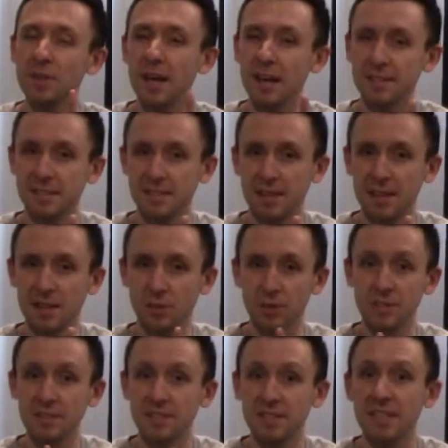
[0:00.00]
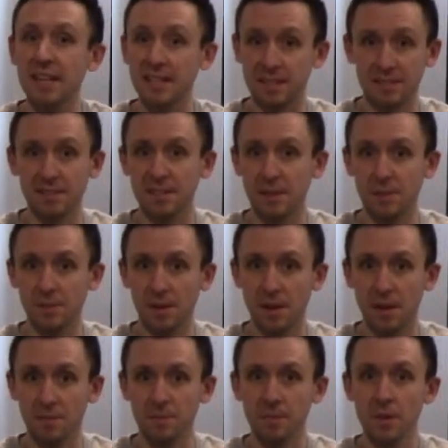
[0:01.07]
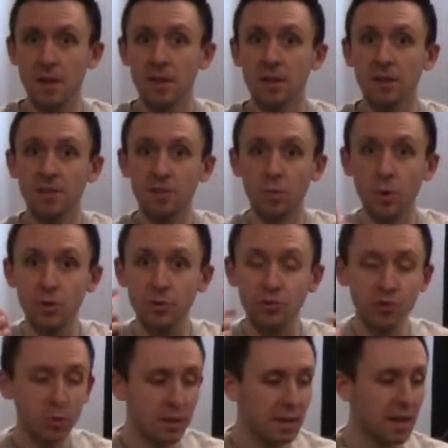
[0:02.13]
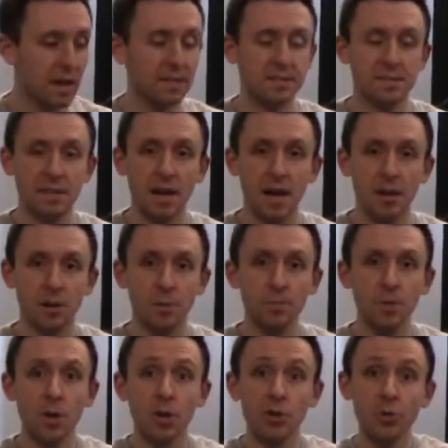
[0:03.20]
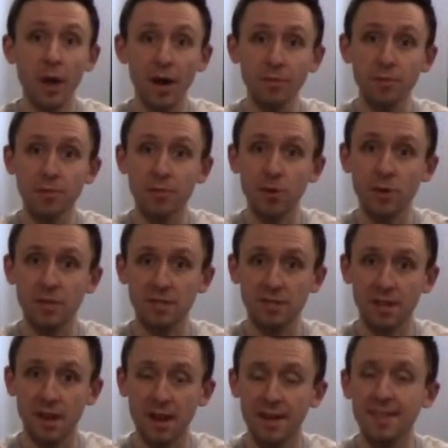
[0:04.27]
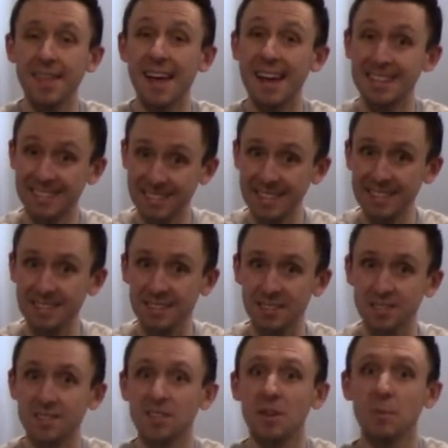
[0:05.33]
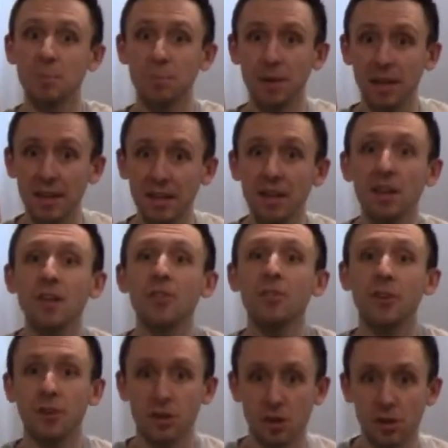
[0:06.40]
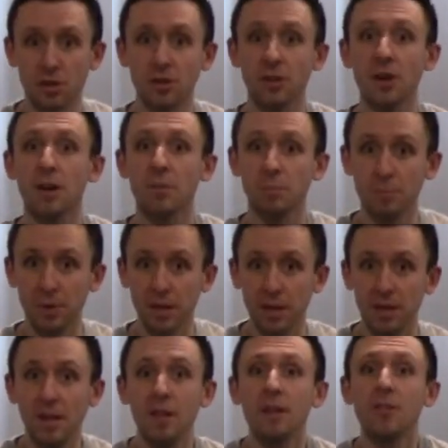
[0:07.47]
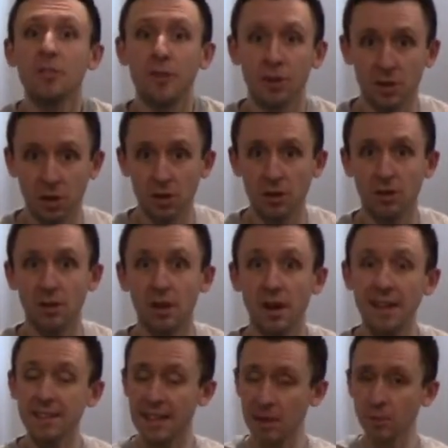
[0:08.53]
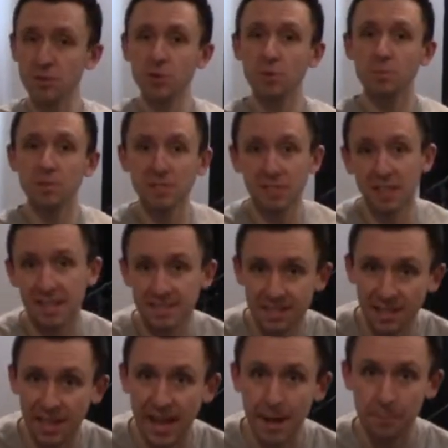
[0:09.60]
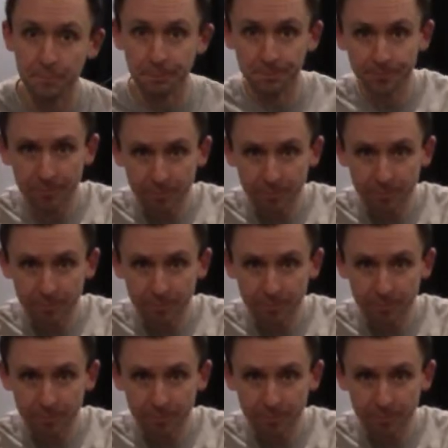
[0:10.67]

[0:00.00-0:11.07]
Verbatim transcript: the ostinato and sing at the same time, because when you're doing the ostinato, you have to focus on that sentence. Play the conga, play the conga. And like we do in music class a lot,